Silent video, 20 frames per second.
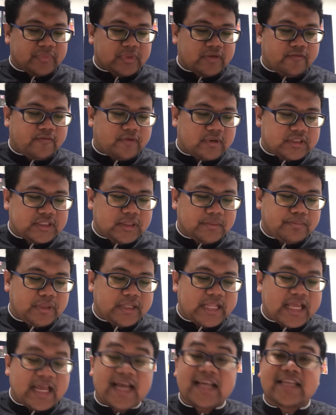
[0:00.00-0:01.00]
For example,
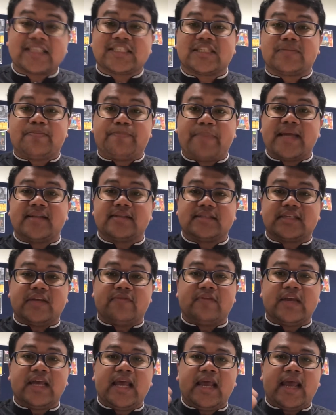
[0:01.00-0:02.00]
expensive,
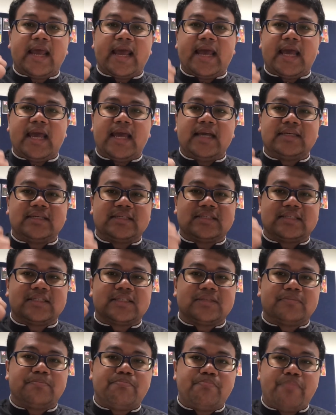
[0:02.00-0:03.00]

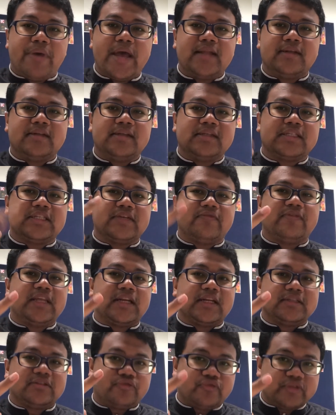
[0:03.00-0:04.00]
there
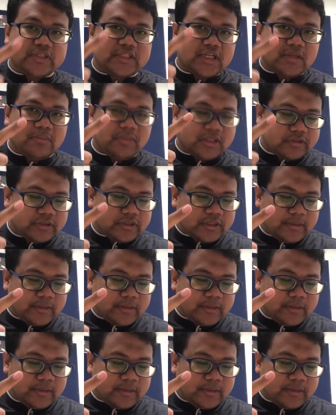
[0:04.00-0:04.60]
are 3 syllables.